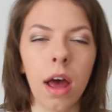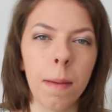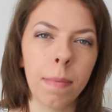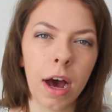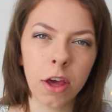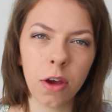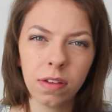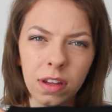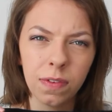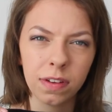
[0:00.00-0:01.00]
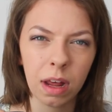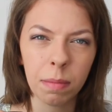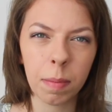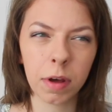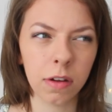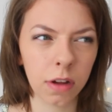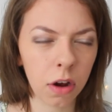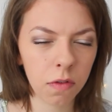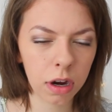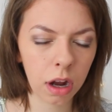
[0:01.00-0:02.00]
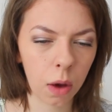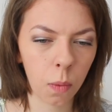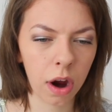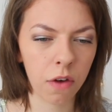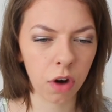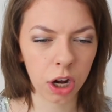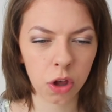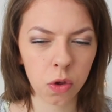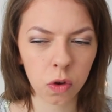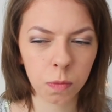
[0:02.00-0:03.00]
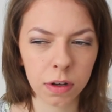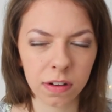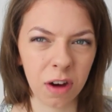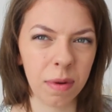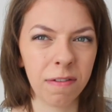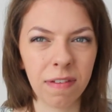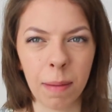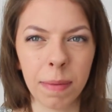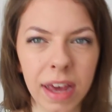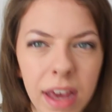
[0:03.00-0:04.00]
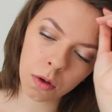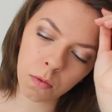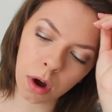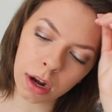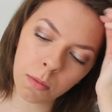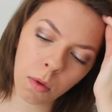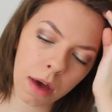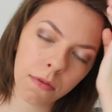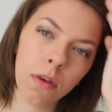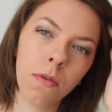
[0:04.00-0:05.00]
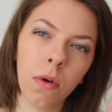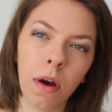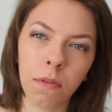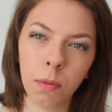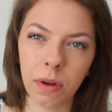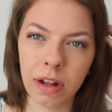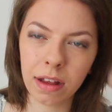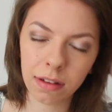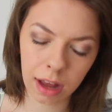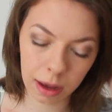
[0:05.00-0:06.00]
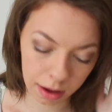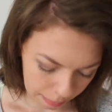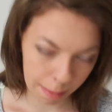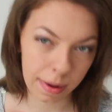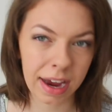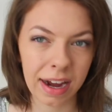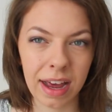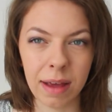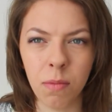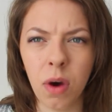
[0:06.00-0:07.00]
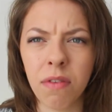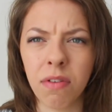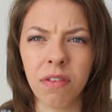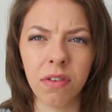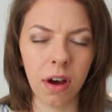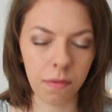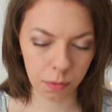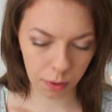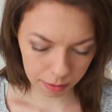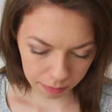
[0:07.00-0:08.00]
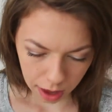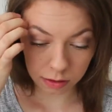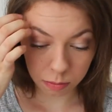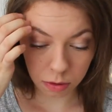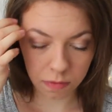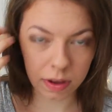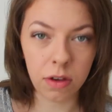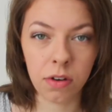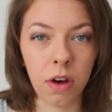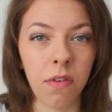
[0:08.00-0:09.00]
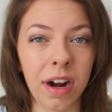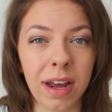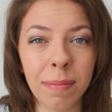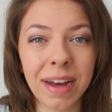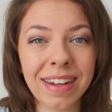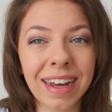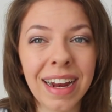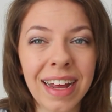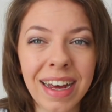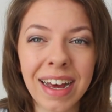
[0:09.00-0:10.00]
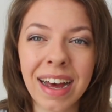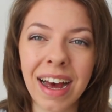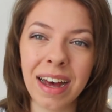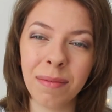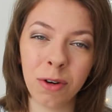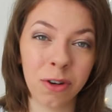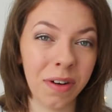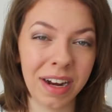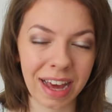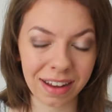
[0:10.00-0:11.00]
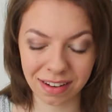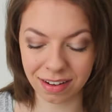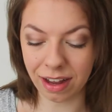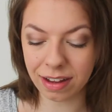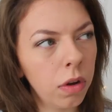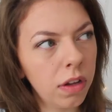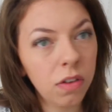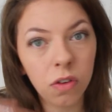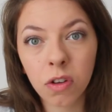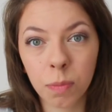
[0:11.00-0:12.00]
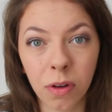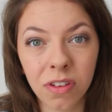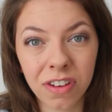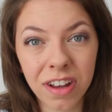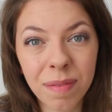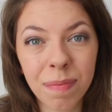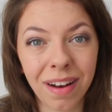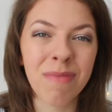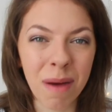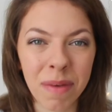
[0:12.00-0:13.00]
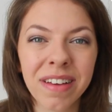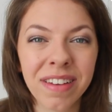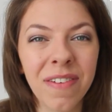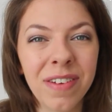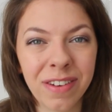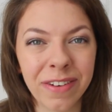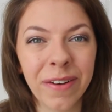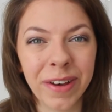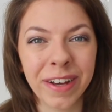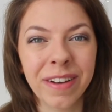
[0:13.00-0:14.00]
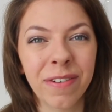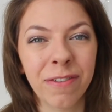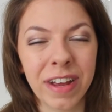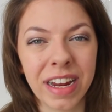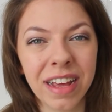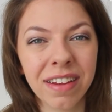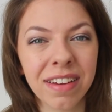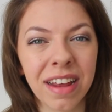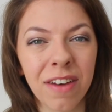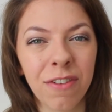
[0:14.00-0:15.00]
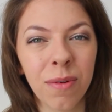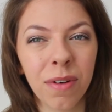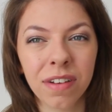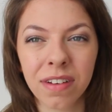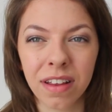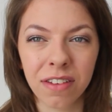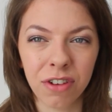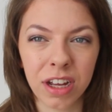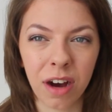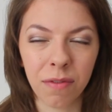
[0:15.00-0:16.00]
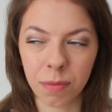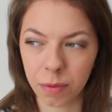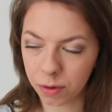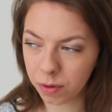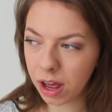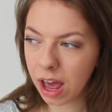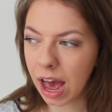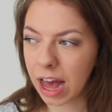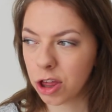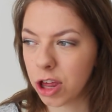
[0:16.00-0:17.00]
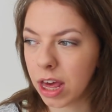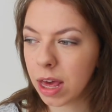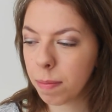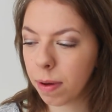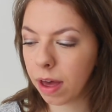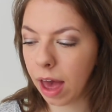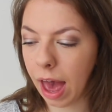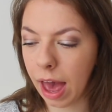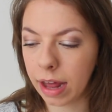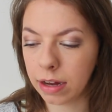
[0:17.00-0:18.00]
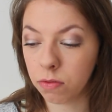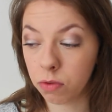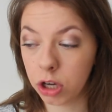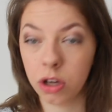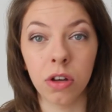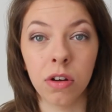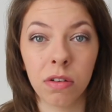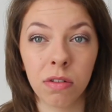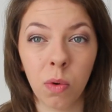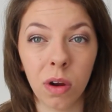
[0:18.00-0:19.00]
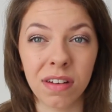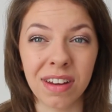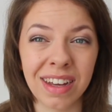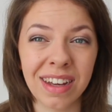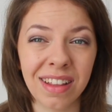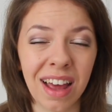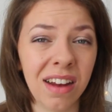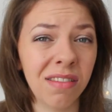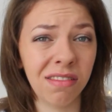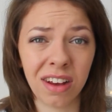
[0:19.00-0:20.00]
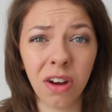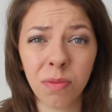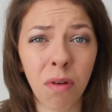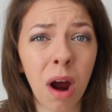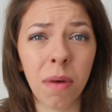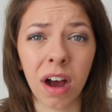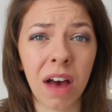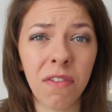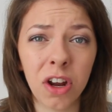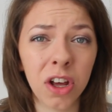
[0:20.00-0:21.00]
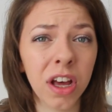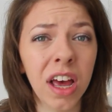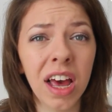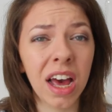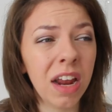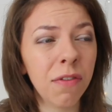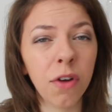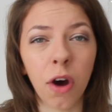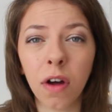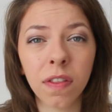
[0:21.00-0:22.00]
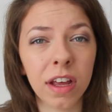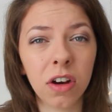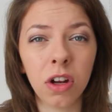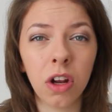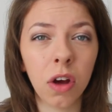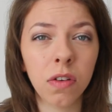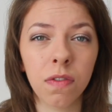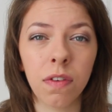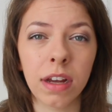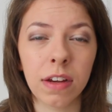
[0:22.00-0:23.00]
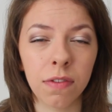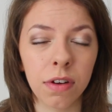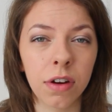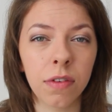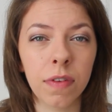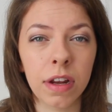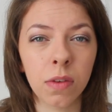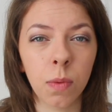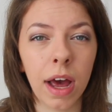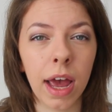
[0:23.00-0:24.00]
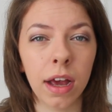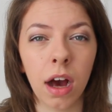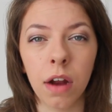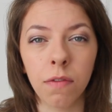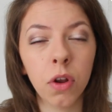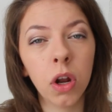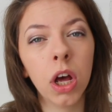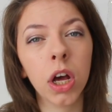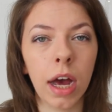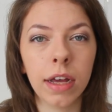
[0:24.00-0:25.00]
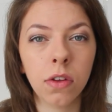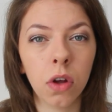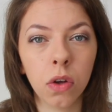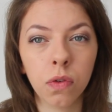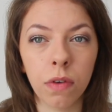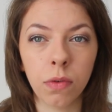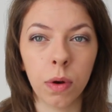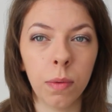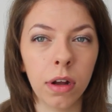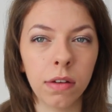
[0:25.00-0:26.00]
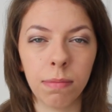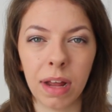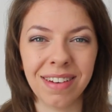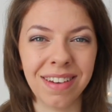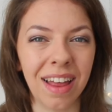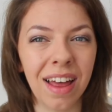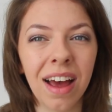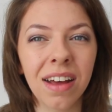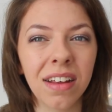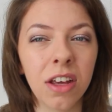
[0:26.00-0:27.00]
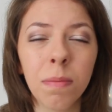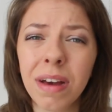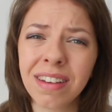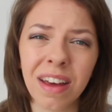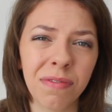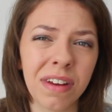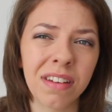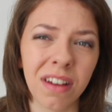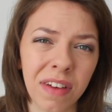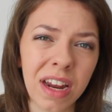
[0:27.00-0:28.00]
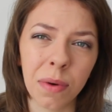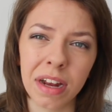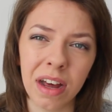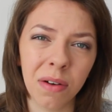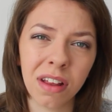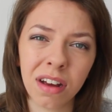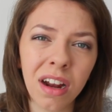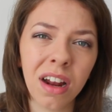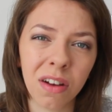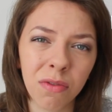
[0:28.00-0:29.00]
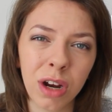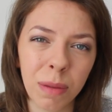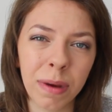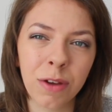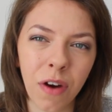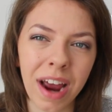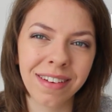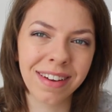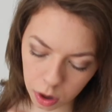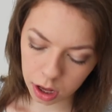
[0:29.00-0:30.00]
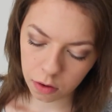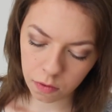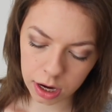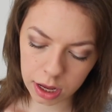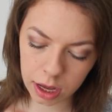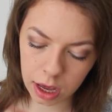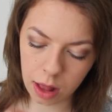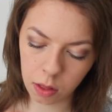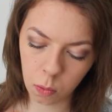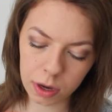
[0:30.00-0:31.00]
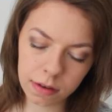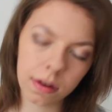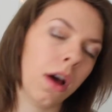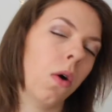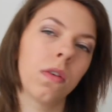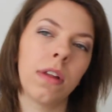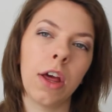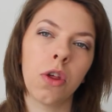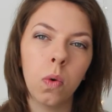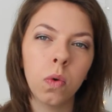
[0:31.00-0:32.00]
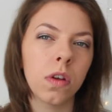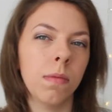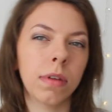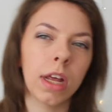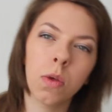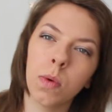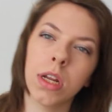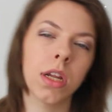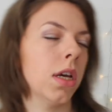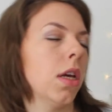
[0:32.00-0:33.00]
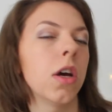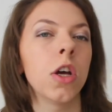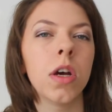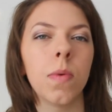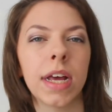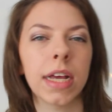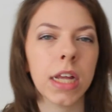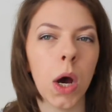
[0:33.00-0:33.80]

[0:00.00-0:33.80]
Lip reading: But I use these for summer because I don't really like wearing running shorts because they're a bit flappy. Run in whatever you feel comfortable in. That's like my main aim, whatever I feel comfortable in, because it will motivate you to go running, basically, or do any exercise. This is not sponsored, but Primark stuff is so good for fitness. If you want something that's really comfortable and cheap and really good quality, then go to Primark, have a look. And if not, they've got loads of like different fitness wear in kind of Newlook, ASOS, Forever 21, places like that. You can basically get fitness stuff anywhere now. They're kind of like a really big trend. When I go running in the winter or / autumn / winter, you know, when it gets